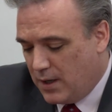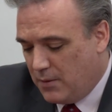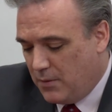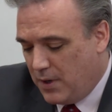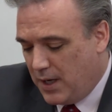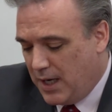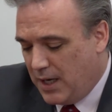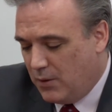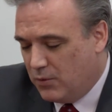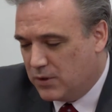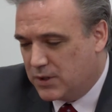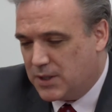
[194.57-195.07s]

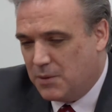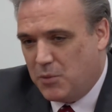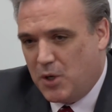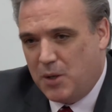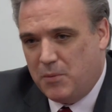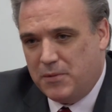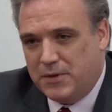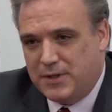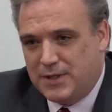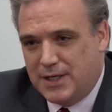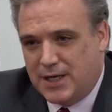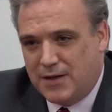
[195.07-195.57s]
I will come home
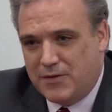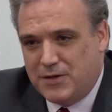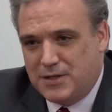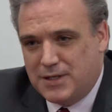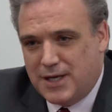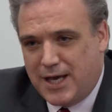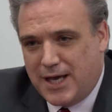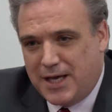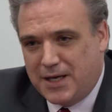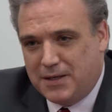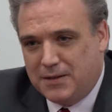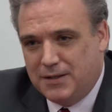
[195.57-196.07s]
at the end of the
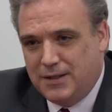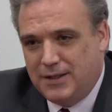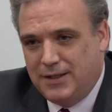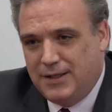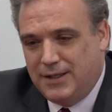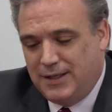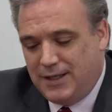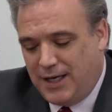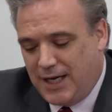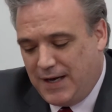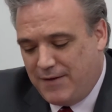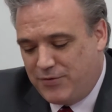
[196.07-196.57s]
day.
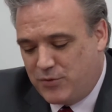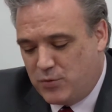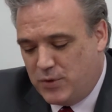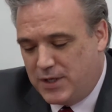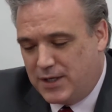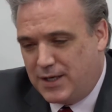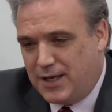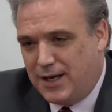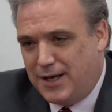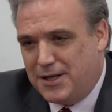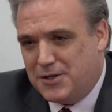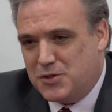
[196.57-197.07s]
I have three
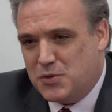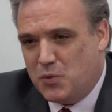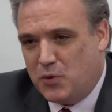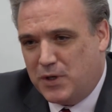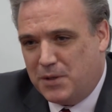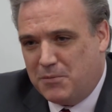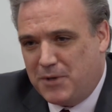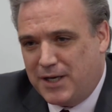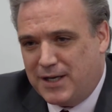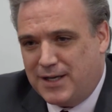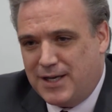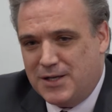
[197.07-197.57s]
kids, and one of
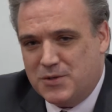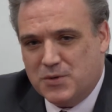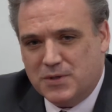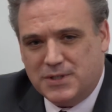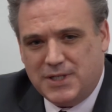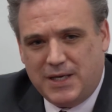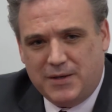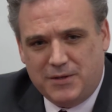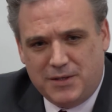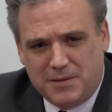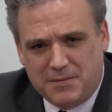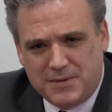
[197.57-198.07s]
my kids will
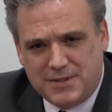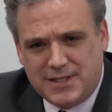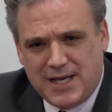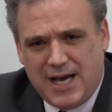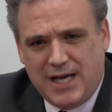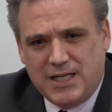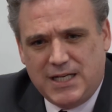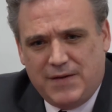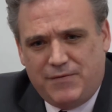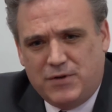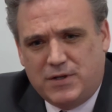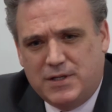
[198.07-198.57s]
say, "Dad,
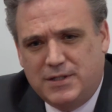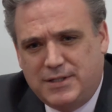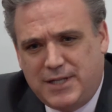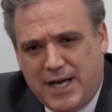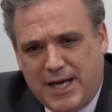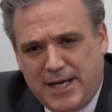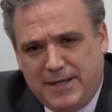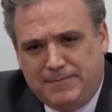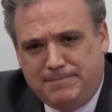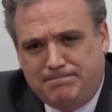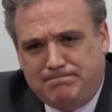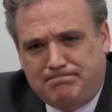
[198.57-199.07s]
you have a good
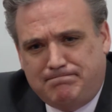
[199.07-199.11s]
day."